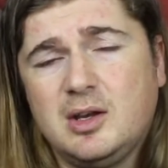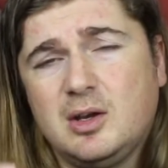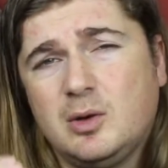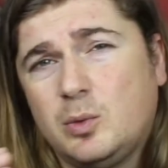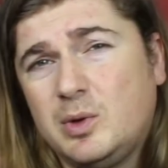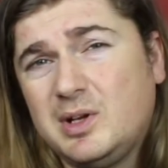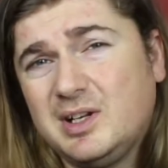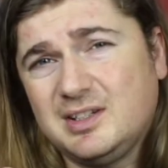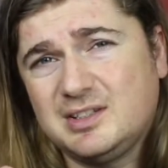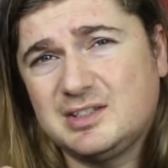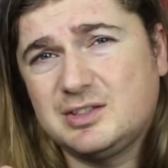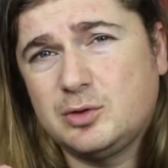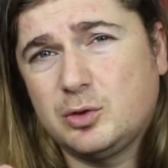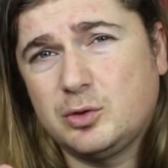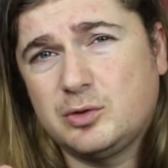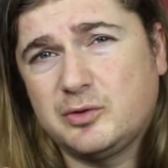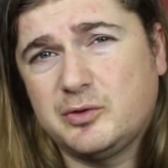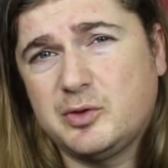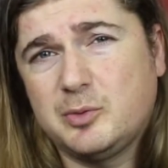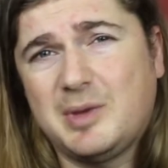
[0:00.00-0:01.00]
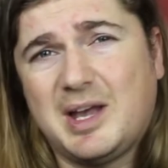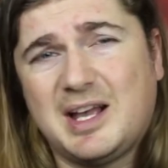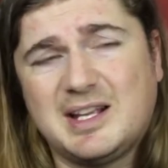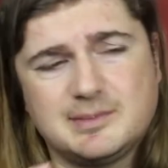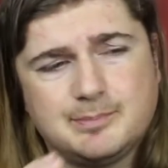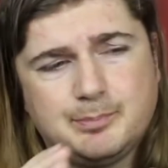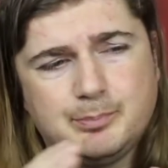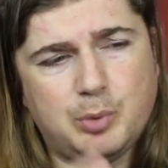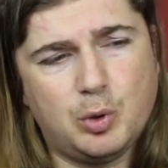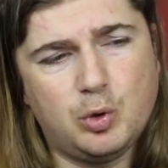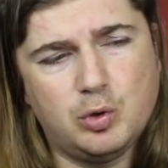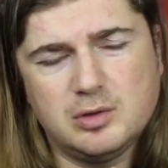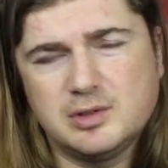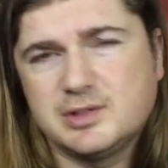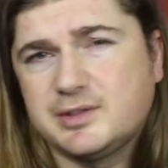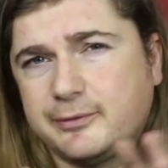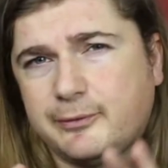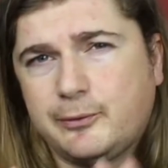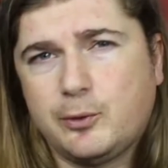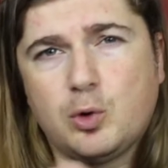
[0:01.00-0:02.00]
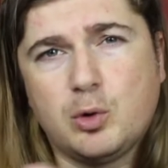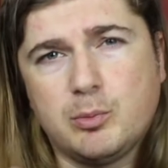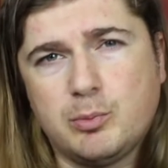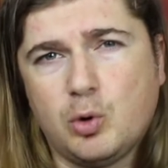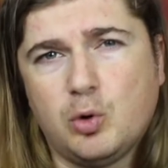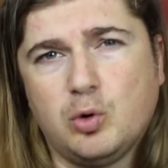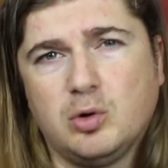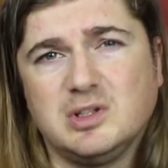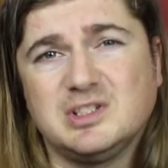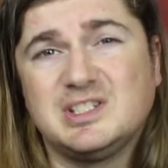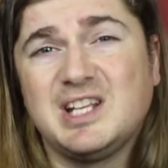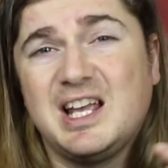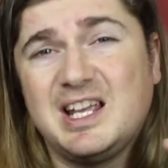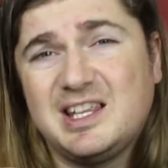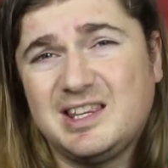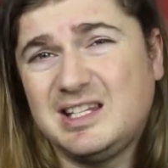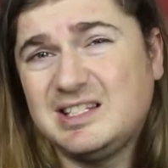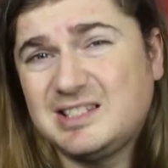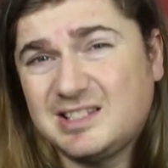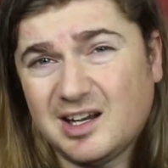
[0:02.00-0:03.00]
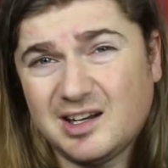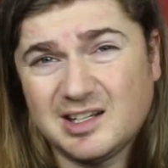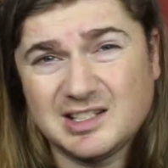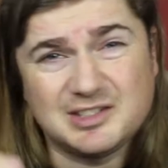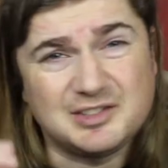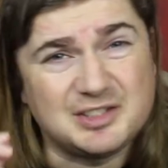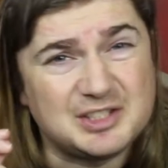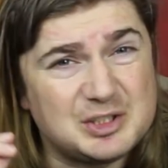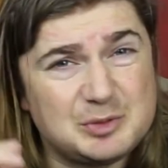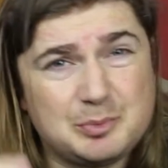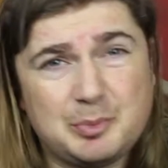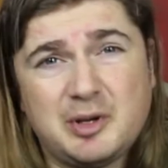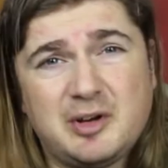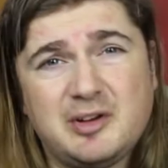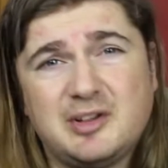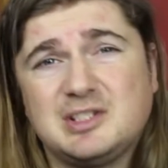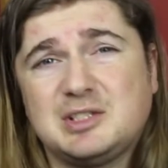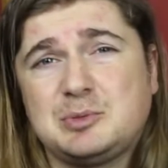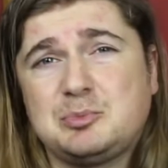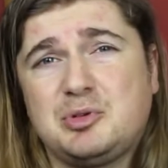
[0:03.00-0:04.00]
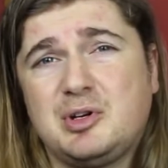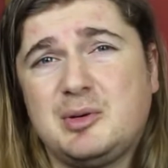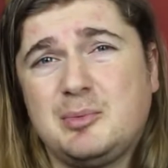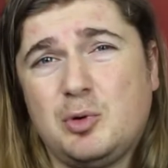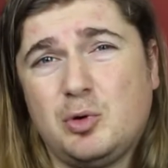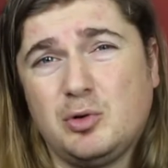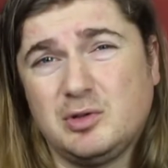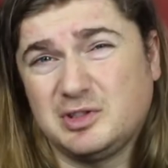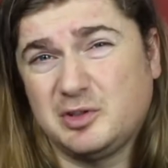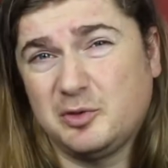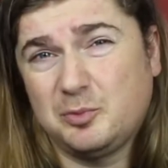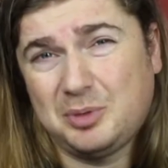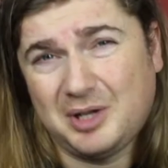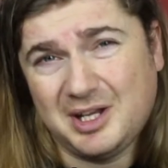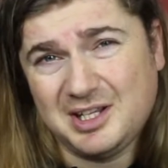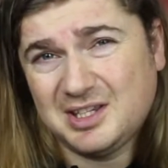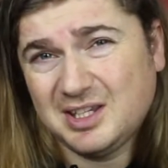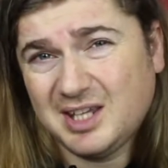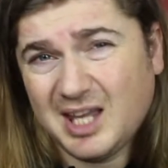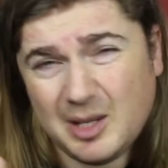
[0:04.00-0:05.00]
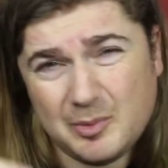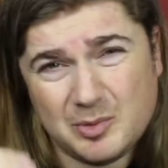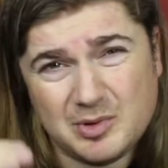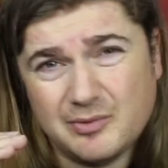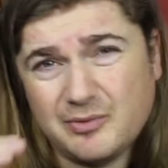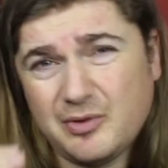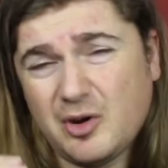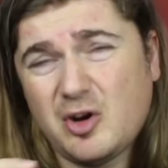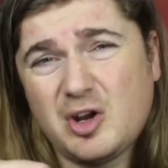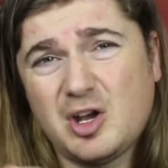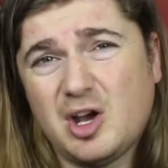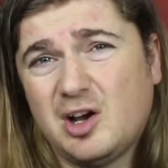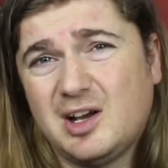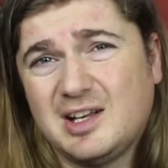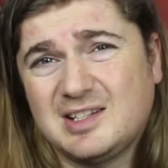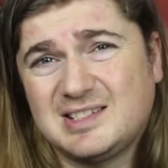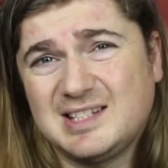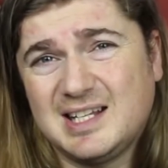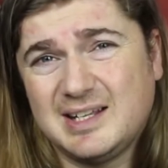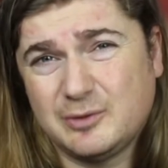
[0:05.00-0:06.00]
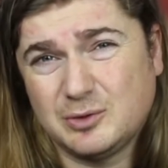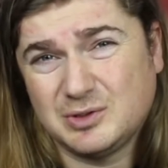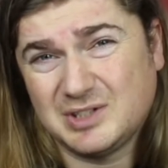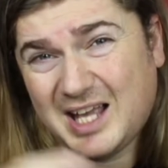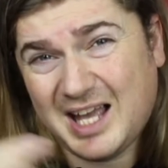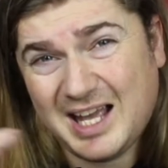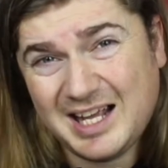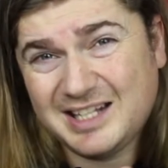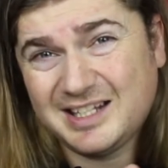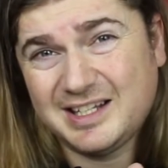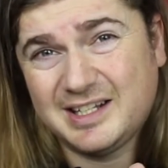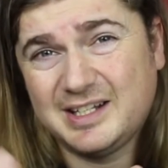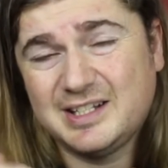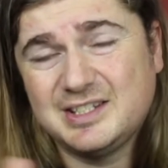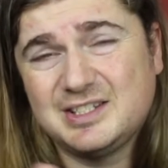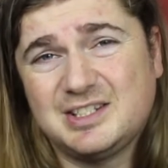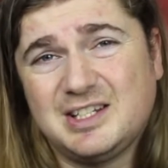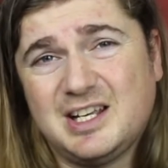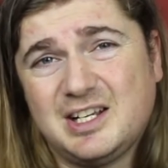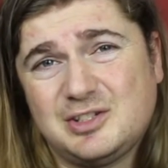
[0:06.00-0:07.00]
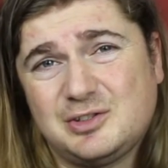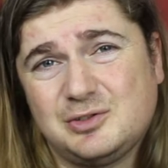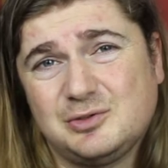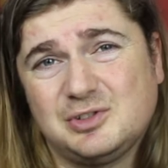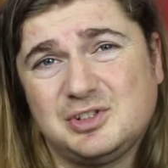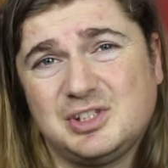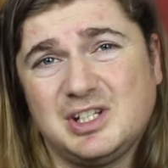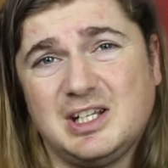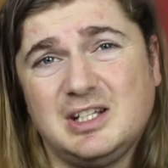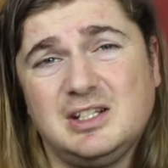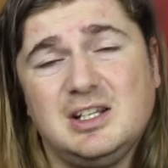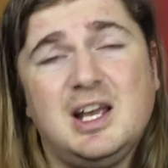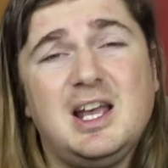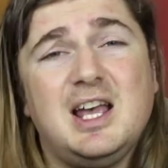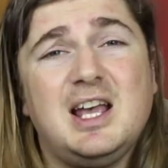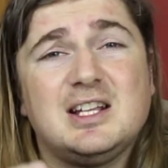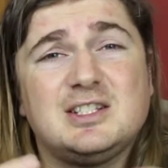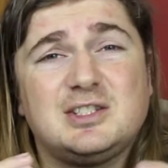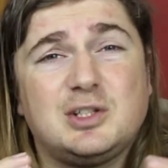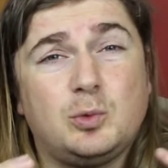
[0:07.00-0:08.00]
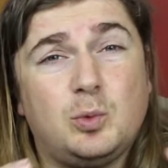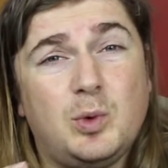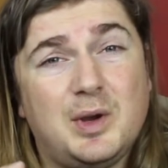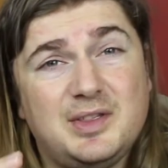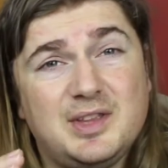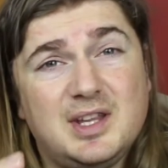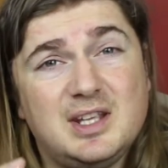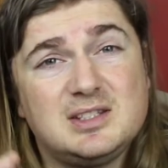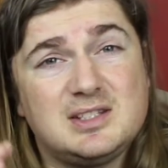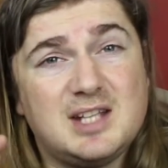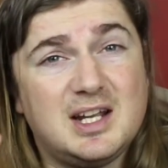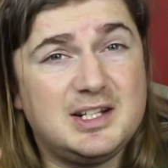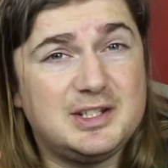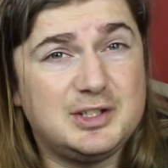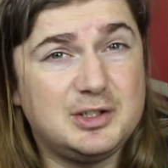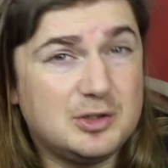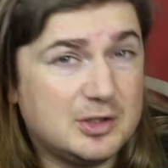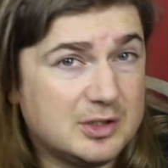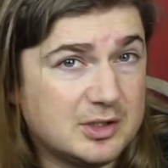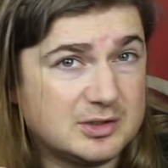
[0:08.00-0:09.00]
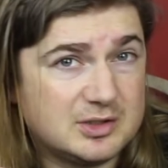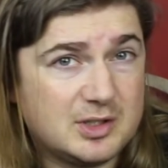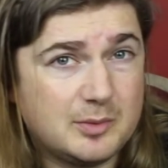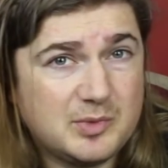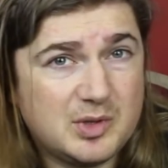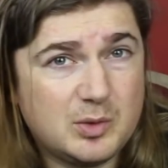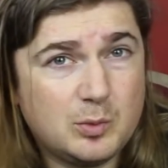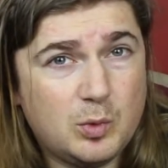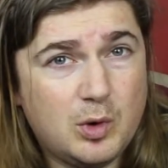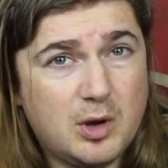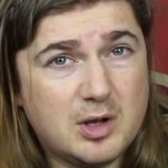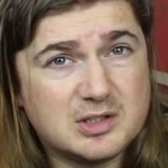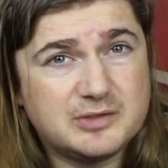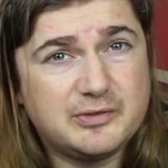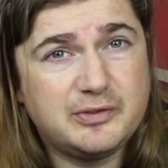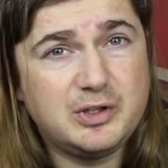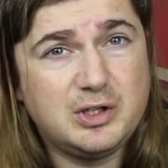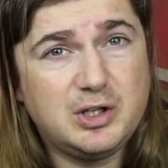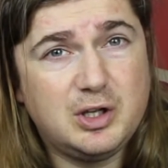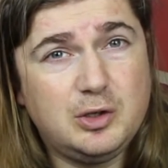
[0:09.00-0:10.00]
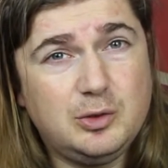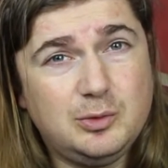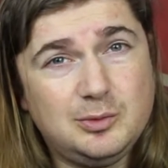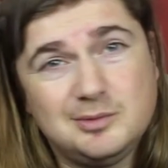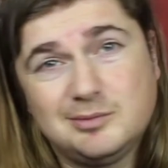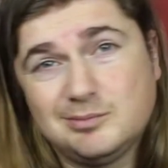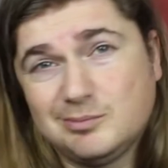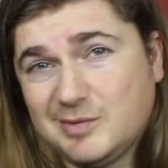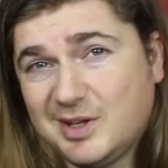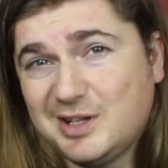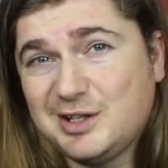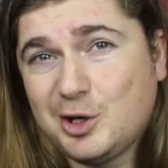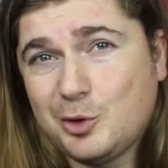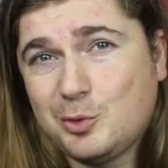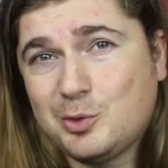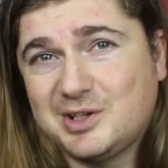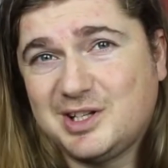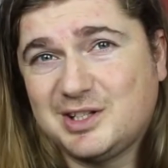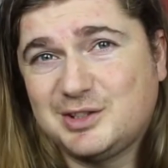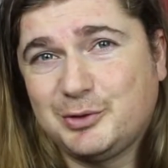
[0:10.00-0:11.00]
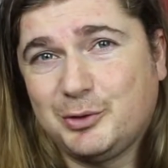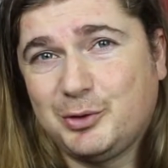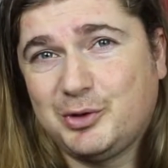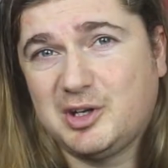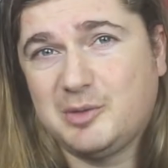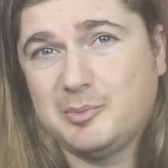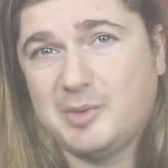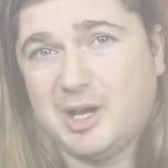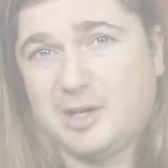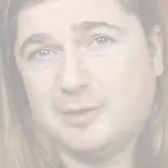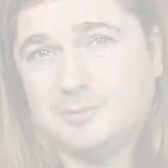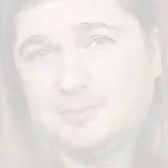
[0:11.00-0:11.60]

We like to talk of them as ballers for ballers. These guys are experienced Britballers who've played the game at the very highest levels and at an international scene. So when they're telling you that something works for you, they know what they're talking about.